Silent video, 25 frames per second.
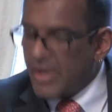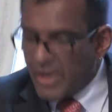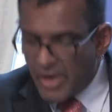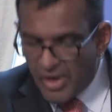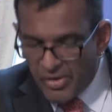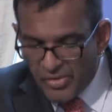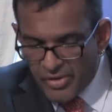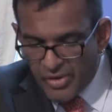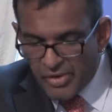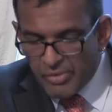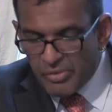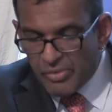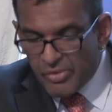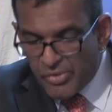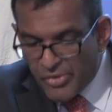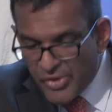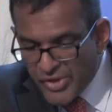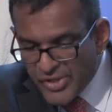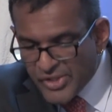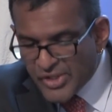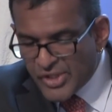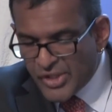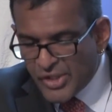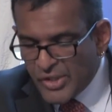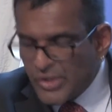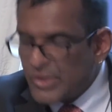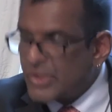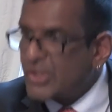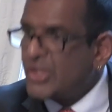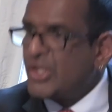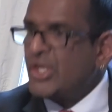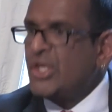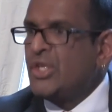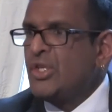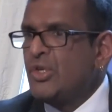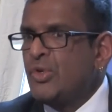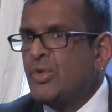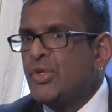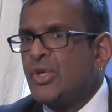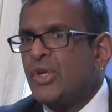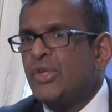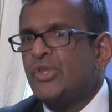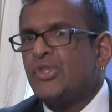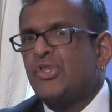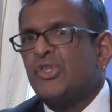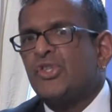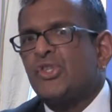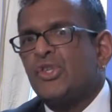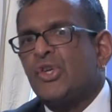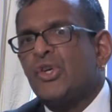And that this continued
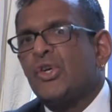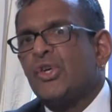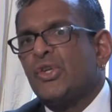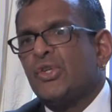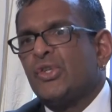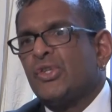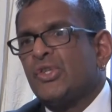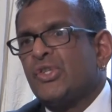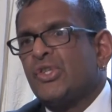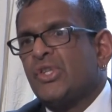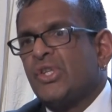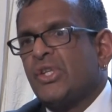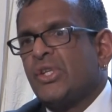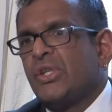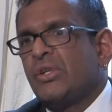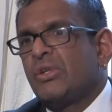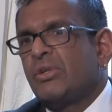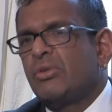uncertainty,